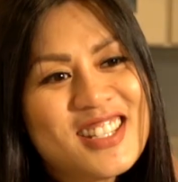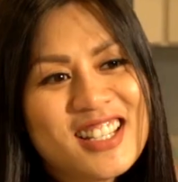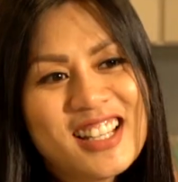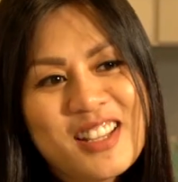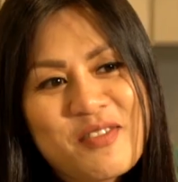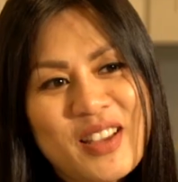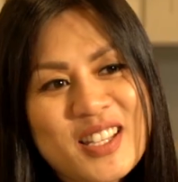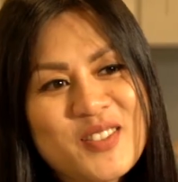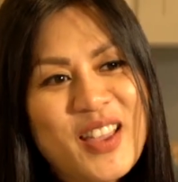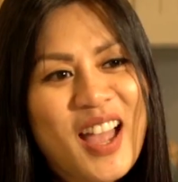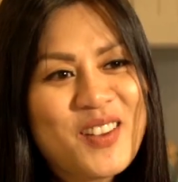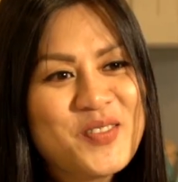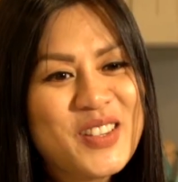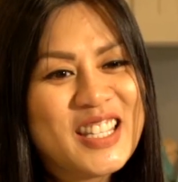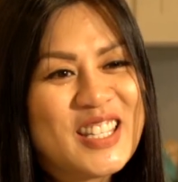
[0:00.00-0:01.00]
Chili makes me
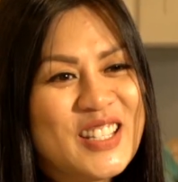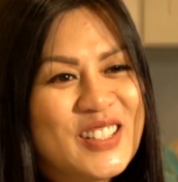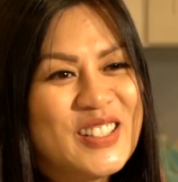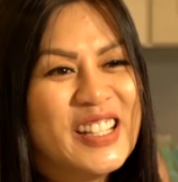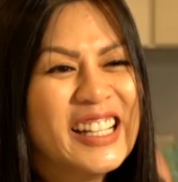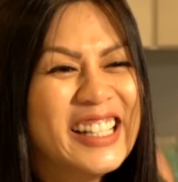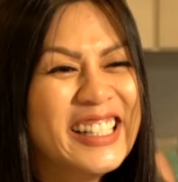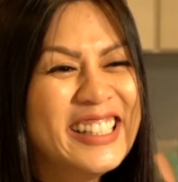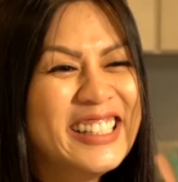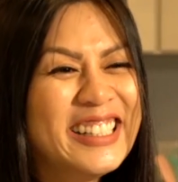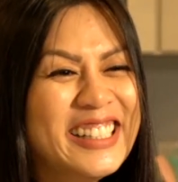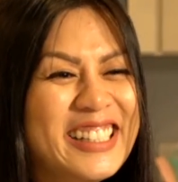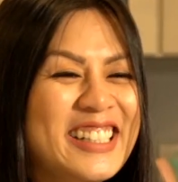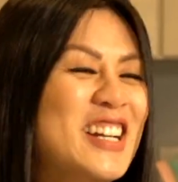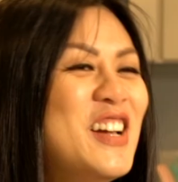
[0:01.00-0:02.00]
happy too.
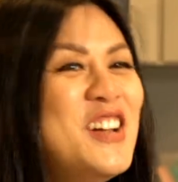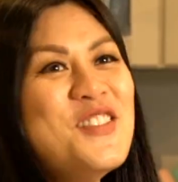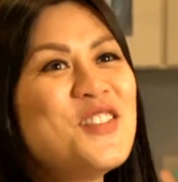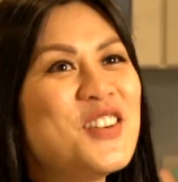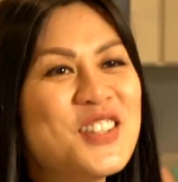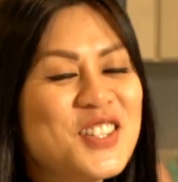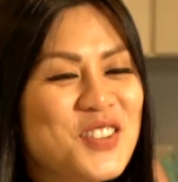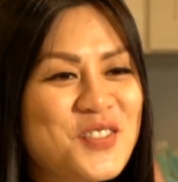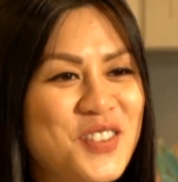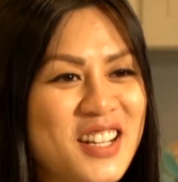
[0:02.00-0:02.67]
For some